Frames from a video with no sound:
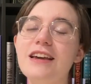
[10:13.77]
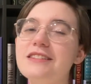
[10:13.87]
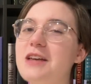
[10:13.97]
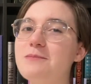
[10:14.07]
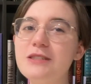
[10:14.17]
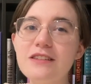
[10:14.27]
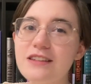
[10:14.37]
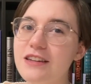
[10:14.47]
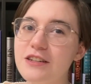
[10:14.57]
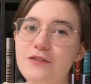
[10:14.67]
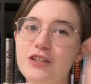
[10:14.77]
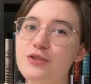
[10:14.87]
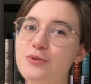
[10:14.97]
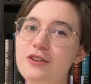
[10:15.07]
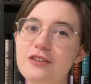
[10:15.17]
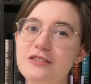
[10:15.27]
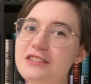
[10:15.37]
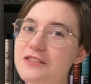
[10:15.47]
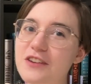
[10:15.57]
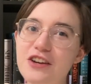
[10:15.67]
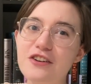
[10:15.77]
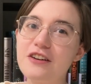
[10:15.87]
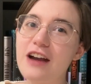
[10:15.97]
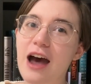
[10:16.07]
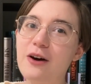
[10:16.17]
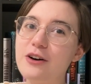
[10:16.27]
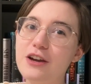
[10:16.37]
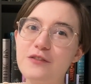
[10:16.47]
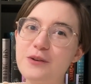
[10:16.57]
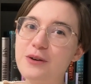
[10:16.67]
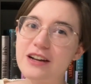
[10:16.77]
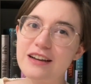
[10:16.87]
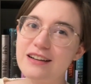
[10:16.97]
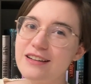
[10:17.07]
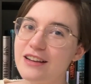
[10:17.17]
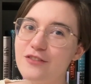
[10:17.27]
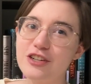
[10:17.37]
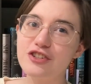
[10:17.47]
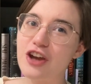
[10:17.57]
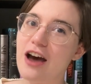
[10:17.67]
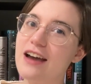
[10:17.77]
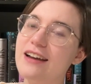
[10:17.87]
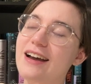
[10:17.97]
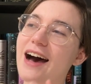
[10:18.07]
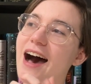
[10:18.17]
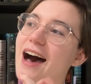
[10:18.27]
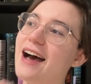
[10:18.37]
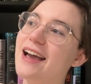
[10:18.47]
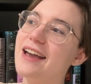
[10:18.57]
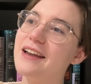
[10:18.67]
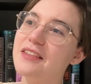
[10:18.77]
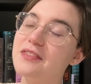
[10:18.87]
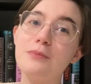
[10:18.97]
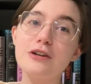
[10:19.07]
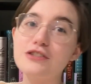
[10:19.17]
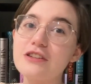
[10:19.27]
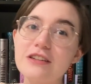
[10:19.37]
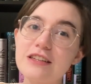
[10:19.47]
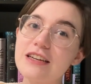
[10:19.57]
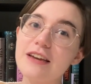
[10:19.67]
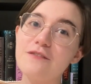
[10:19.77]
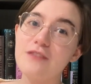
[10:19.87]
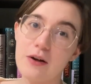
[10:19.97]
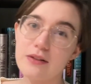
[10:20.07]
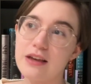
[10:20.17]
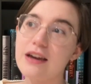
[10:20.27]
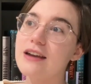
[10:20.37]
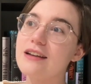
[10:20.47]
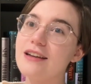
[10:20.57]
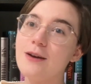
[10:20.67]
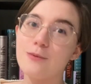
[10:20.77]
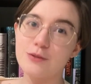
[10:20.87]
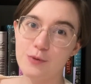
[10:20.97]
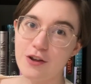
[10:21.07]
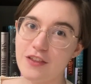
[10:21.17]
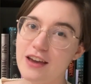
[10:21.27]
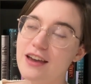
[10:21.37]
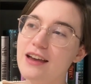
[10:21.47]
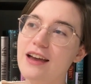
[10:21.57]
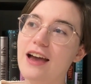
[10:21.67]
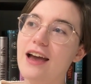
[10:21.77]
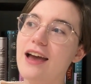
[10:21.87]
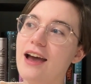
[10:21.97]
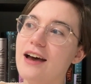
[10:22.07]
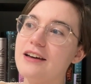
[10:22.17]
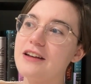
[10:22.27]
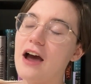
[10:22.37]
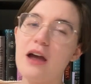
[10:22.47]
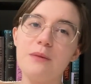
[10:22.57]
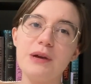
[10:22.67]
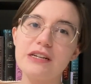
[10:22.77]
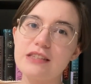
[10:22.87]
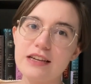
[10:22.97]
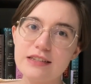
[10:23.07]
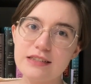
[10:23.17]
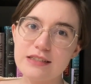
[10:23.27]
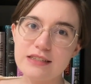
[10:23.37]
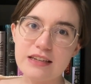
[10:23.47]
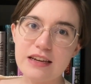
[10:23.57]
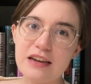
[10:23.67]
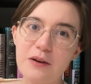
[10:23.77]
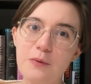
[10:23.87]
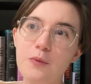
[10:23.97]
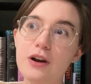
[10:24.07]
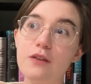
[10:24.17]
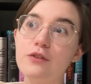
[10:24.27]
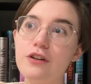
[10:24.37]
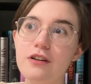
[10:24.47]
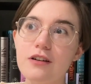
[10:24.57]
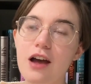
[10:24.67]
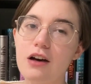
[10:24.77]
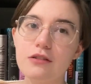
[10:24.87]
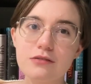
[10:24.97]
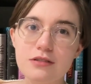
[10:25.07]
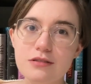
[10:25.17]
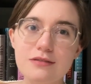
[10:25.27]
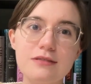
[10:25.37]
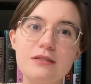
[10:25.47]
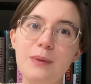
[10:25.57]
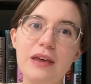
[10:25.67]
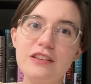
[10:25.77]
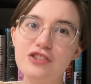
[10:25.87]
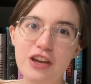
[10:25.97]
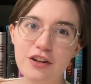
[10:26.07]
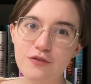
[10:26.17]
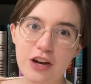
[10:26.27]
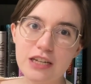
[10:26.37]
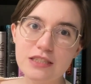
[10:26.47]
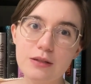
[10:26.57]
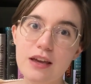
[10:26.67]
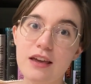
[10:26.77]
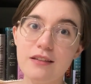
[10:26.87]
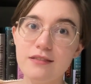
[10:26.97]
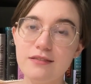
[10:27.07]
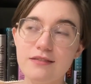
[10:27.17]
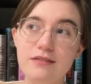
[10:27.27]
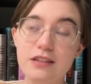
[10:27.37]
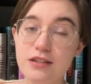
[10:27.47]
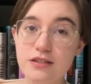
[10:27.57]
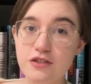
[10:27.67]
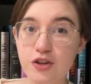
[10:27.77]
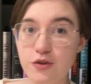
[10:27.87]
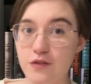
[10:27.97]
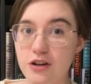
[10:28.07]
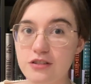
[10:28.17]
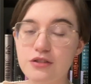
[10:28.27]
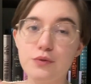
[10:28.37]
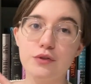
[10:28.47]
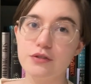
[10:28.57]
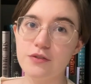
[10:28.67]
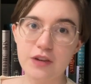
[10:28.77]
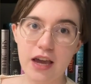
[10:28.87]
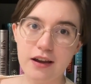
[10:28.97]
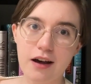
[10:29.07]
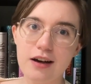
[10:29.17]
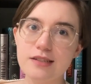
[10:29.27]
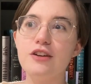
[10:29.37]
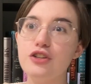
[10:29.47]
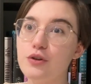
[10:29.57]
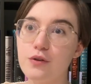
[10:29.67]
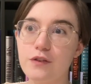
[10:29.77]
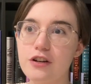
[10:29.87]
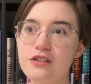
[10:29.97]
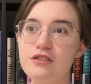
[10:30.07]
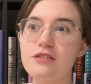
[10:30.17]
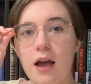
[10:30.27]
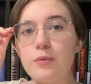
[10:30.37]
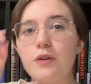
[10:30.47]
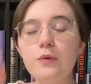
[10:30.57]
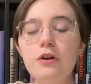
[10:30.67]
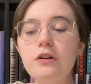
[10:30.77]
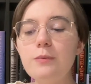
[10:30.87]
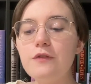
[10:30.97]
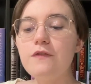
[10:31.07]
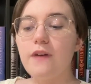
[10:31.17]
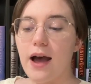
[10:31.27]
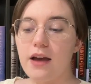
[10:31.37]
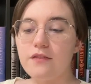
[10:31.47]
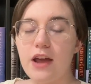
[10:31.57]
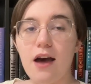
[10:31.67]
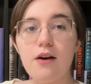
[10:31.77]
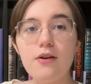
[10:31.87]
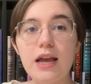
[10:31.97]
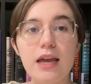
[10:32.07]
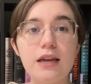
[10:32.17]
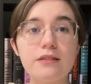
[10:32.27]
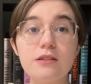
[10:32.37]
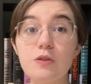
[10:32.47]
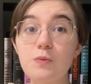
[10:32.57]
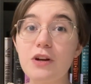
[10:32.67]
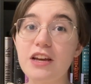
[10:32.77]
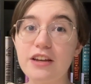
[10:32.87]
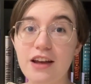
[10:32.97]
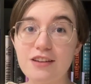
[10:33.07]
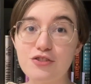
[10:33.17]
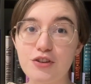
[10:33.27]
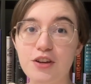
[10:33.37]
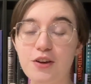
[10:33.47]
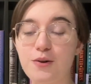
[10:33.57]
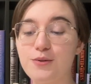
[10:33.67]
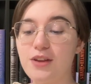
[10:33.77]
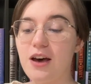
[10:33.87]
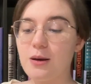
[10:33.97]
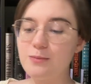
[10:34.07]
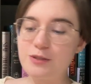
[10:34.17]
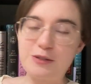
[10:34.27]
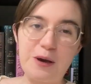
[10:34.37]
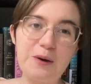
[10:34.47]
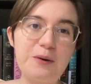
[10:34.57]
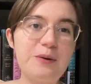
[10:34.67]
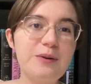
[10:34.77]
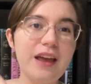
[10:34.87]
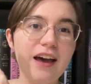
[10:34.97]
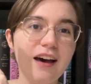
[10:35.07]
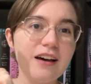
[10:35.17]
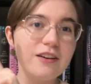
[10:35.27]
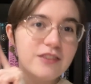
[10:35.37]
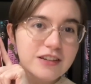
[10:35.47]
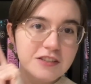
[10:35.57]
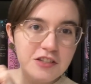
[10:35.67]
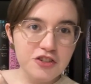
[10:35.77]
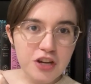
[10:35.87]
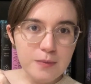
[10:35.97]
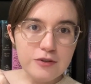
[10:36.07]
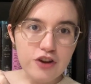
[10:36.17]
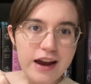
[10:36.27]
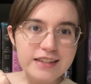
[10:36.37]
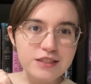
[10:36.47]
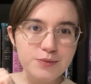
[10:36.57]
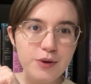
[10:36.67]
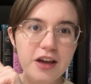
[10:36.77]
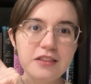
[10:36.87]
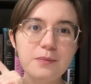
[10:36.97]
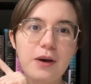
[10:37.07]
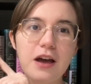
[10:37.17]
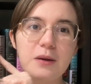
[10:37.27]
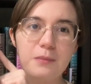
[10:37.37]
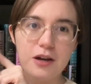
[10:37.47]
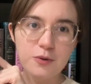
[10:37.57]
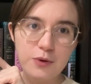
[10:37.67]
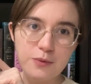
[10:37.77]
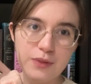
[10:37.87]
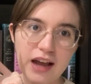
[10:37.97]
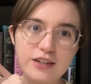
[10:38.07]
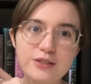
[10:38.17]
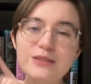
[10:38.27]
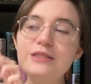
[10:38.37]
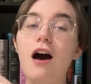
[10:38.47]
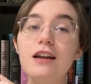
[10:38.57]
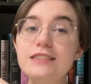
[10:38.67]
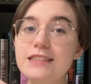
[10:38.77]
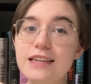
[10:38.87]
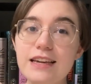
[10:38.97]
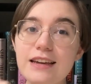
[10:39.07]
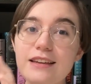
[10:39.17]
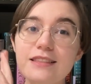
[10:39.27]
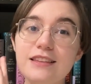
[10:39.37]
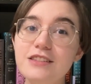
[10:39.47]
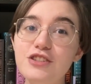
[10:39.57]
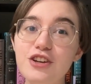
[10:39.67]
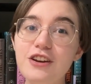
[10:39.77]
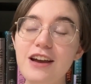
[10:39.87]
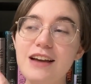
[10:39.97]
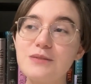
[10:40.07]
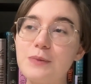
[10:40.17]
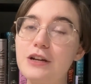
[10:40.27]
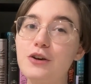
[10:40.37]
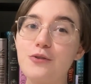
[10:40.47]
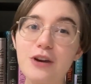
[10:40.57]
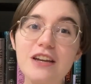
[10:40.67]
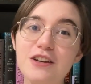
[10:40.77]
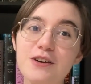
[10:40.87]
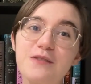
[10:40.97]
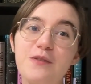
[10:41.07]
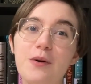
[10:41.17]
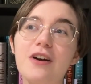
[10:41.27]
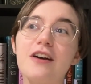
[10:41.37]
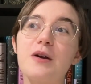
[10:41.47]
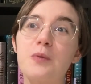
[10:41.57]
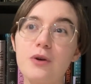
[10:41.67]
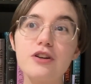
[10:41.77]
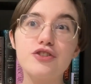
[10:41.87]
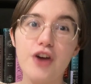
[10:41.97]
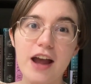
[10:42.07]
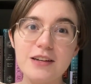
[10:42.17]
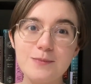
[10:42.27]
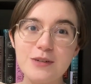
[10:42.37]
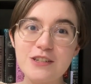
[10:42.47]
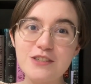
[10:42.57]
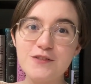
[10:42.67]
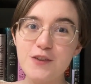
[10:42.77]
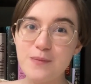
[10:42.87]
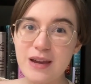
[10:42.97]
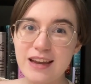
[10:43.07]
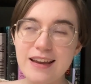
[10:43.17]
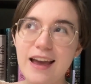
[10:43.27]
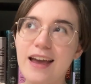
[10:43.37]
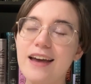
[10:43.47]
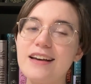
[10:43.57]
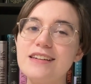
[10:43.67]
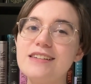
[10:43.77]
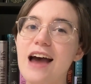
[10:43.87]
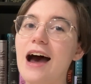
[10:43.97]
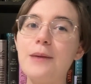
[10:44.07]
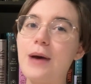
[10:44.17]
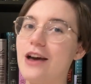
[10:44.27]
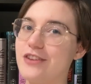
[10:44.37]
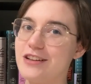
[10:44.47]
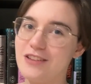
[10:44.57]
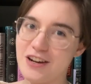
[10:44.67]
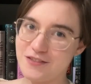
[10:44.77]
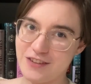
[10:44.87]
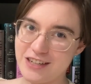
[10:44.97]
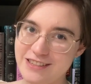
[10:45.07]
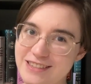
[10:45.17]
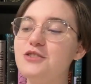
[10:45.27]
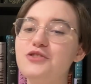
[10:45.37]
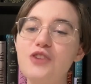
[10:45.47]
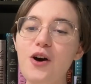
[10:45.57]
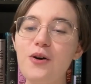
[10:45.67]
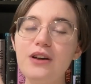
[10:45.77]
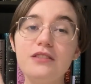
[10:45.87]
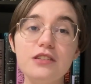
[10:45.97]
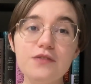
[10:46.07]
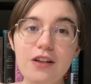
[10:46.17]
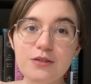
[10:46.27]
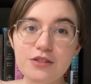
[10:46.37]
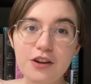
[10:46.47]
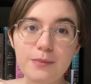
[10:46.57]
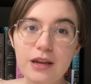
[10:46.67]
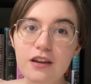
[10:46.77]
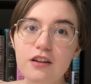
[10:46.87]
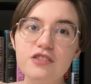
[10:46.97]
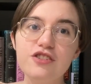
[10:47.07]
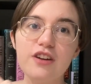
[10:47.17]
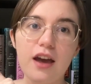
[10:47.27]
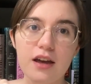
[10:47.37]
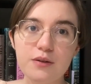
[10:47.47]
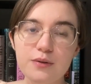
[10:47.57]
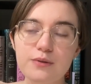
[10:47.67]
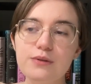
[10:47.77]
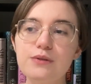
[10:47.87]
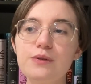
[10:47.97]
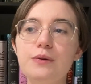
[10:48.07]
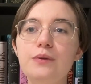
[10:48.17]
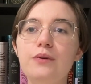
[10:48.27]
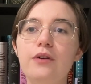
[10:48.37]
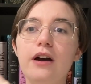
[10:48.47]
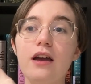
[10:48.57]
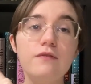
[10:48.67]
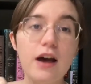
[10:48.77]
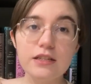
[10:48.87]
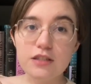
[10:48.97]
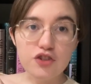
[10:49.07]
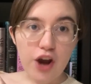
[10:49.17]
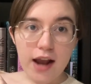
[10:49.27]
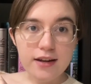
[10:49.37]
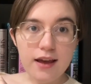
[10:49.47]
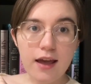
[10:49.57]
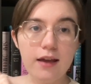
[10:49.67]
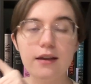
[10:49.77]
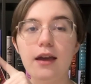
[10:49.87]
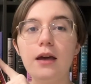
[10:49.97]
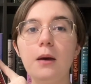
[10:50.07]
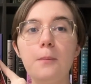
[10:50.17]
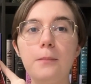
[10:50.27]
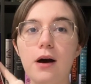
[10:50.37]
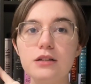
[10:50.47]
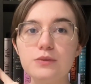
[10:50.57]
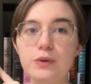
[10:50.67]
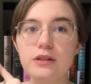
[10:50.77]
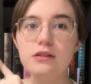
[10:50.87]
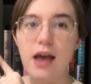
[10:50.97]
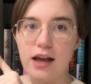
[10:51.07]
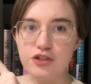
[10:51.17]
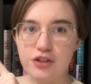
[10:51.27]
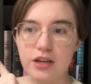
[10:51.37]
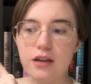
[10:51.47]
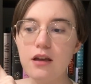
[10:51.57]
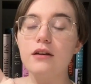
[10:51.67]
It's up to the individual to figure out if you want to give it a shot. I personally felt like it was worth it, and I'm excited to see whatever else Samantha Shannon writes in this universe, the Roots of Chaos universe. I believe we're on number 5 now, and this is one I can actually hold up. So we have To Shape a Dragon's Breath by Monoquill Blackgoose. Honestly, this year has been a great year for queer dragon books for me, and I'm having a lot of fun. So this follows our main character, Anakuz, who finds a dragon egg and bonds with its hatchling.